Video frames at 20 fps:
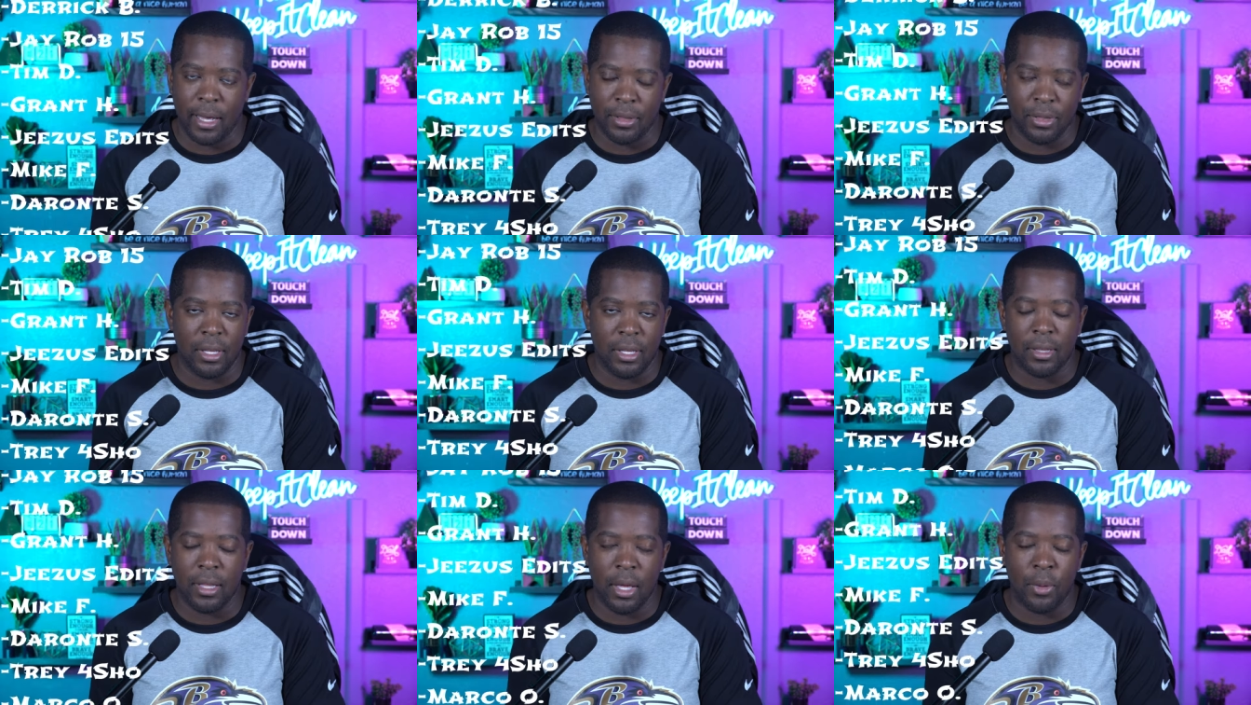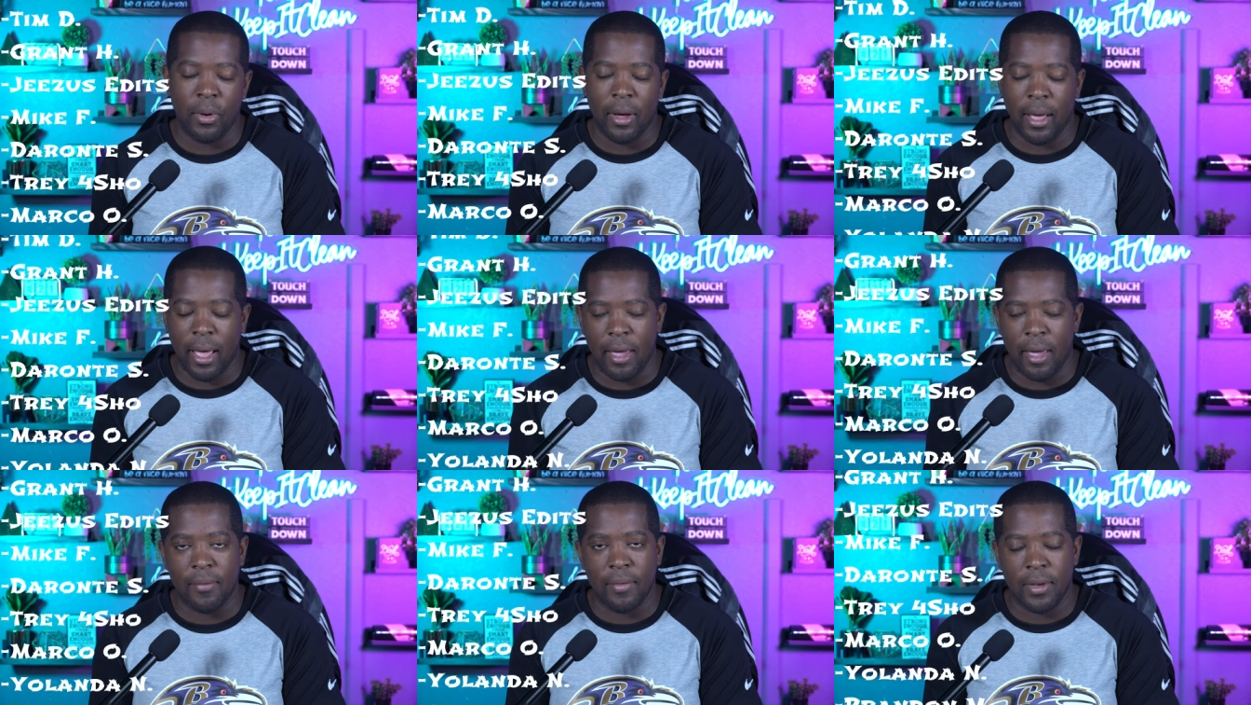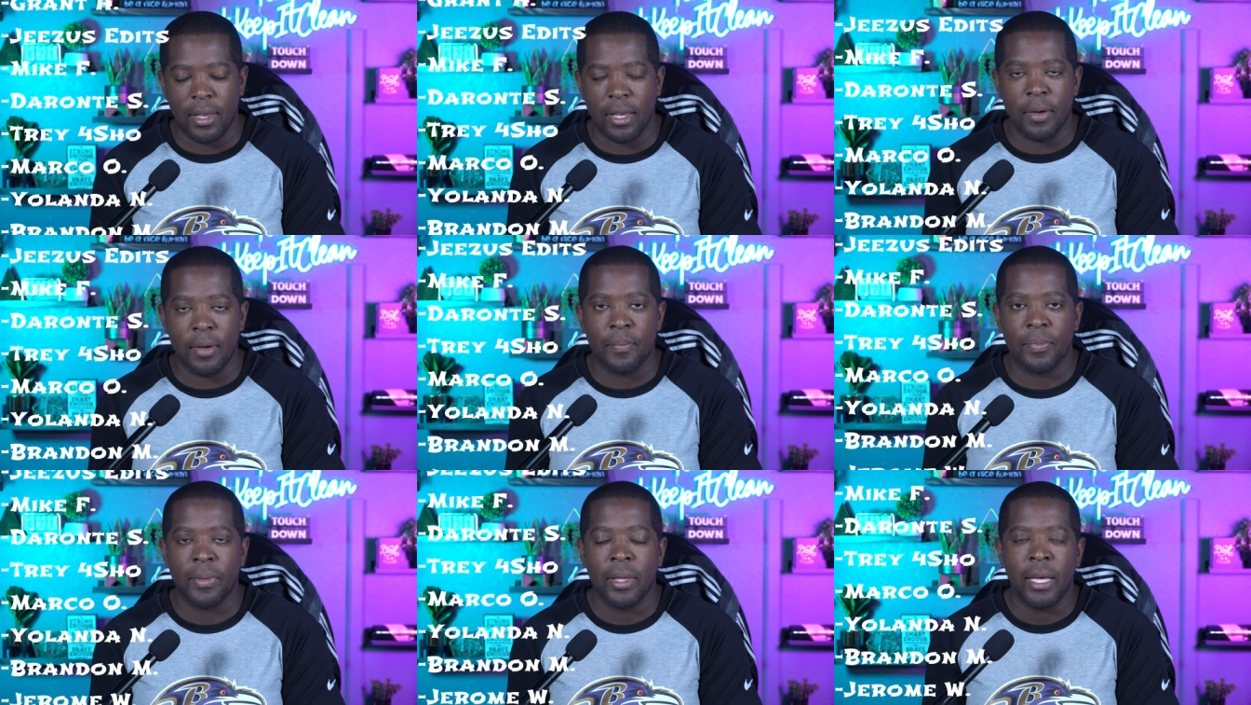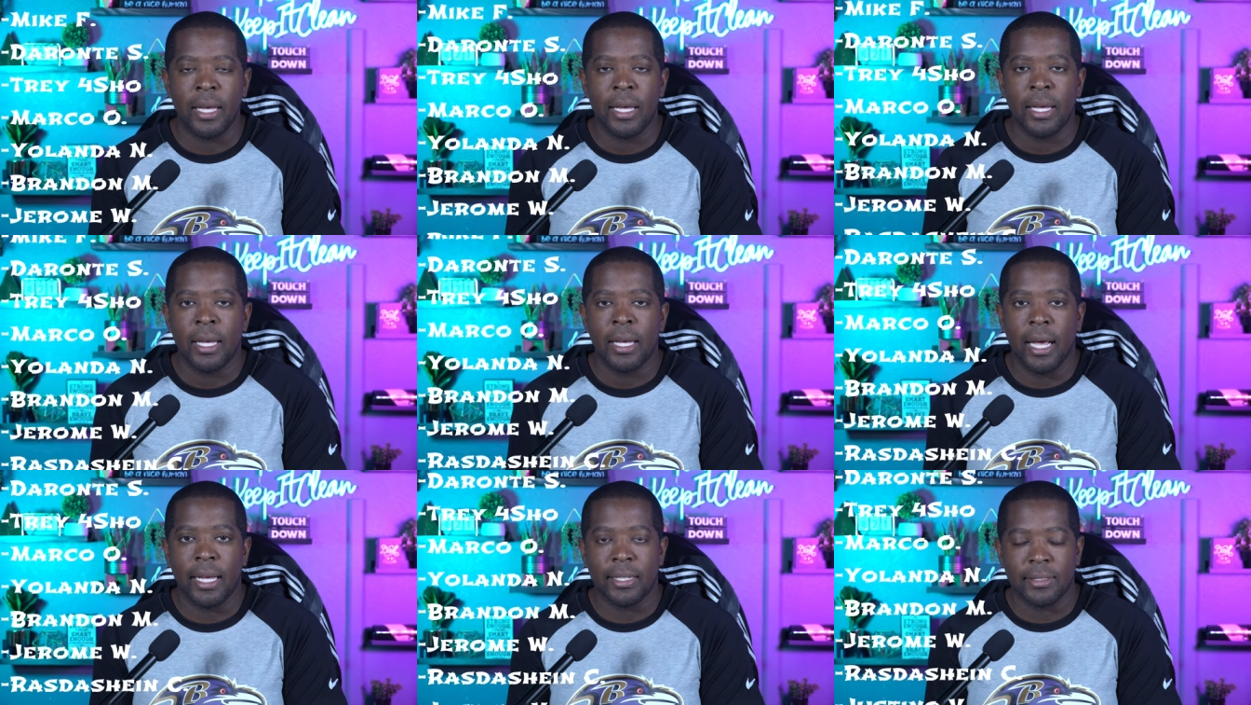I think they will have him
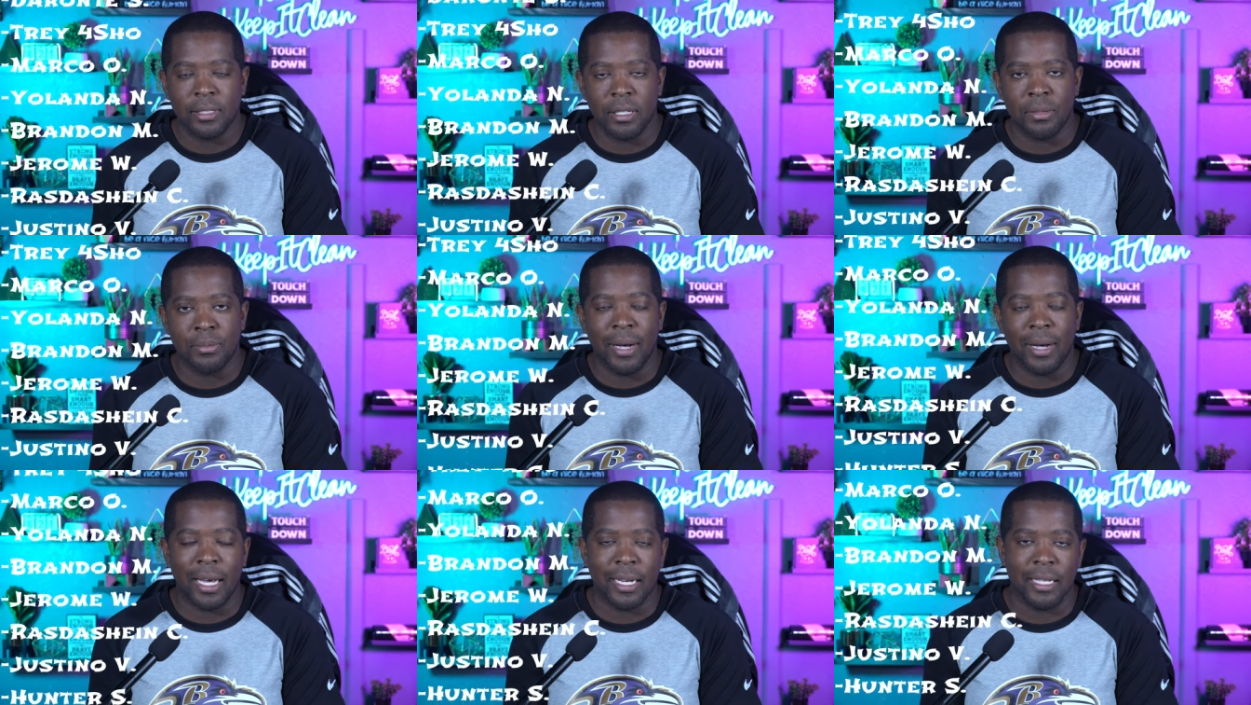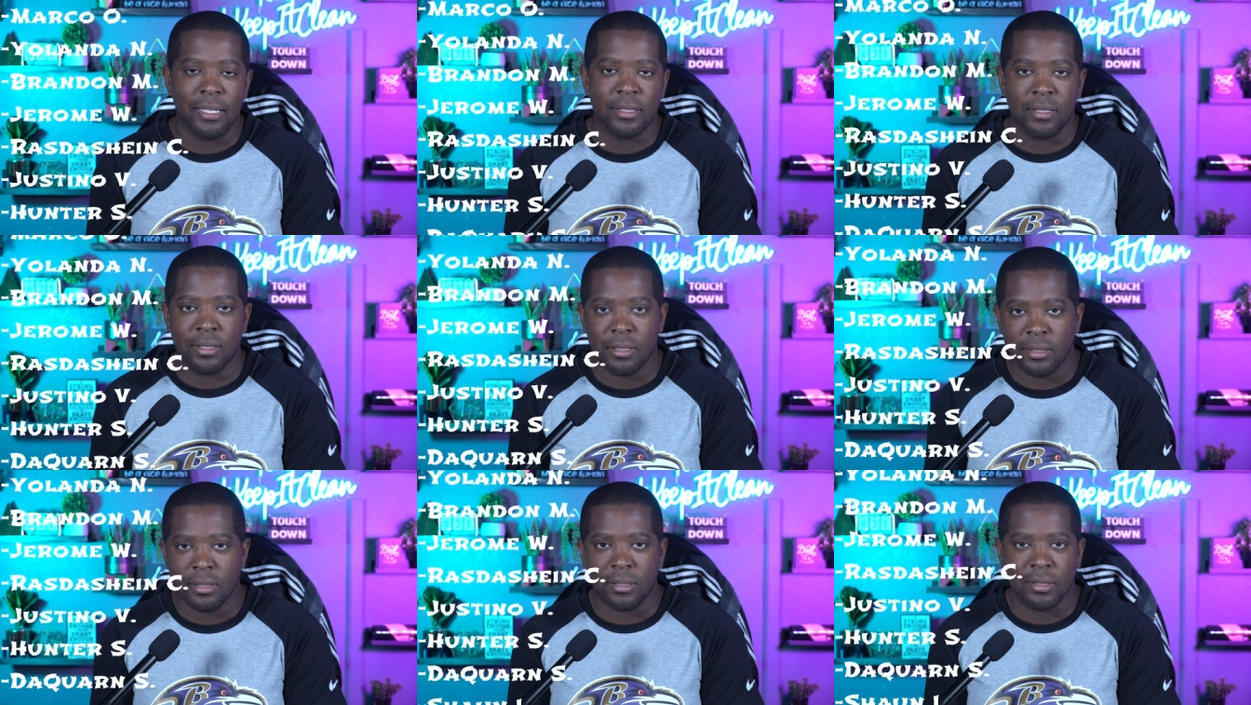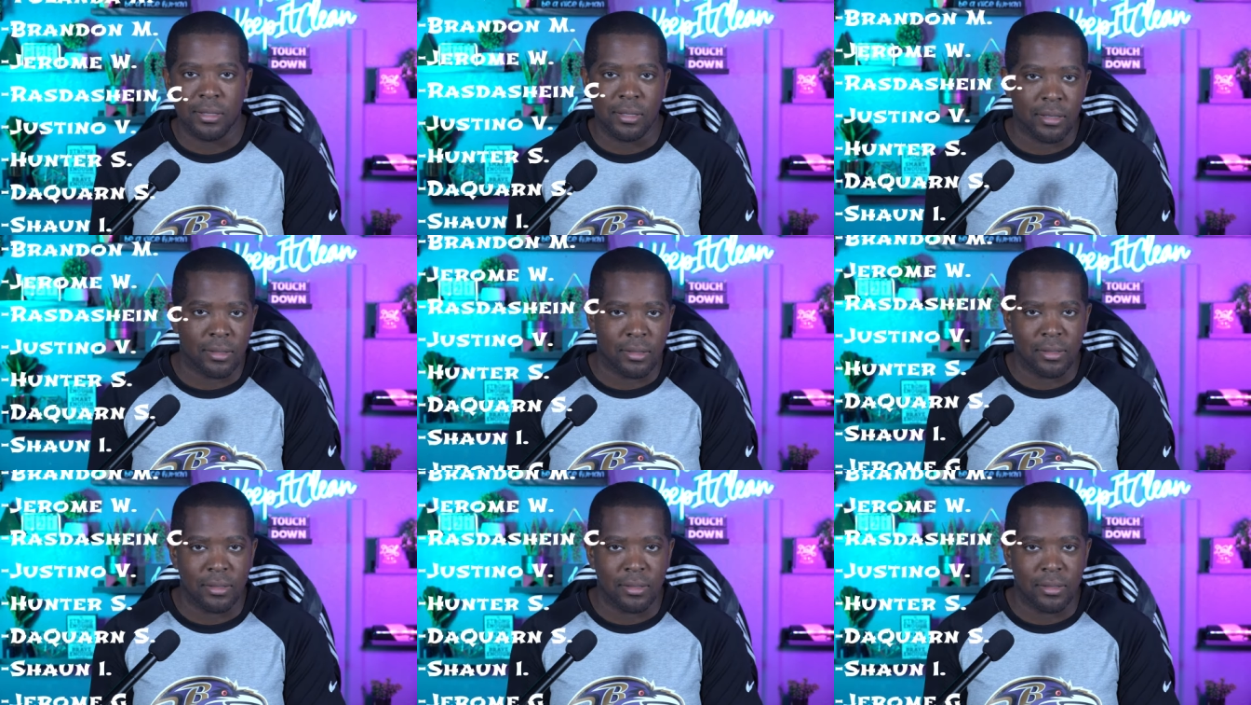as somebody s